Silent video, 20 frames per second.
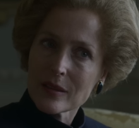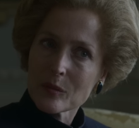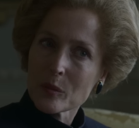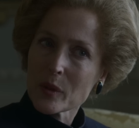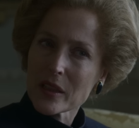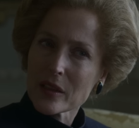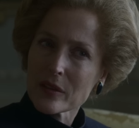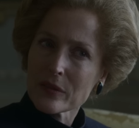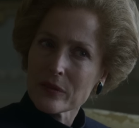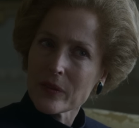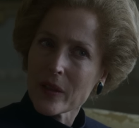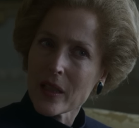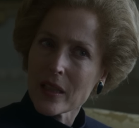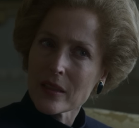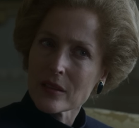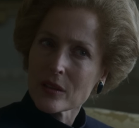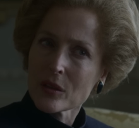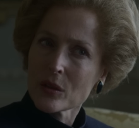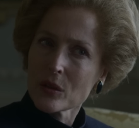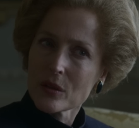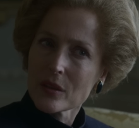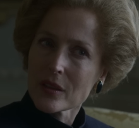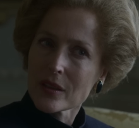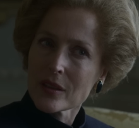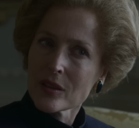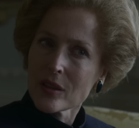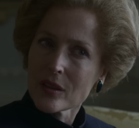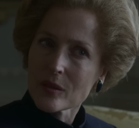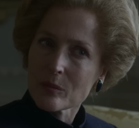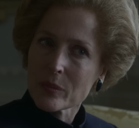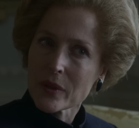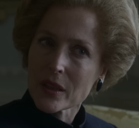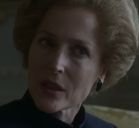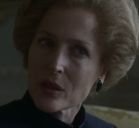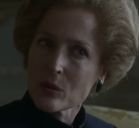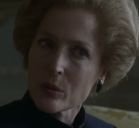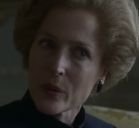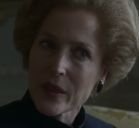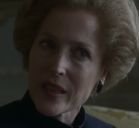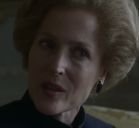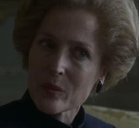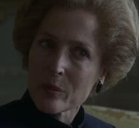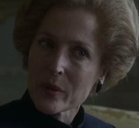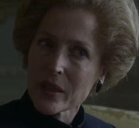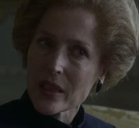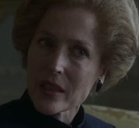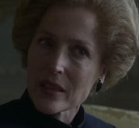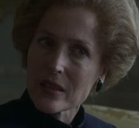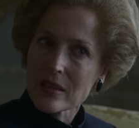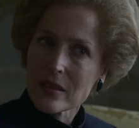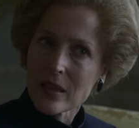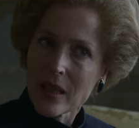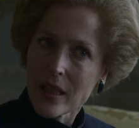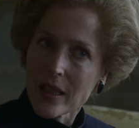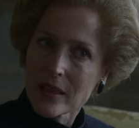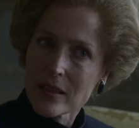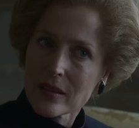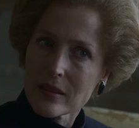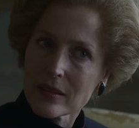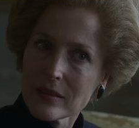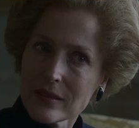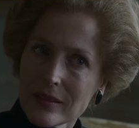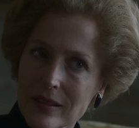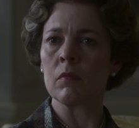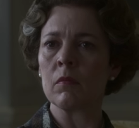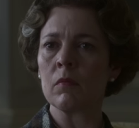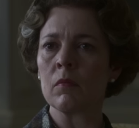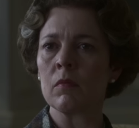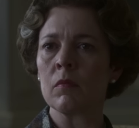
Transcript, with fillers: with a father who could not bequeath me a title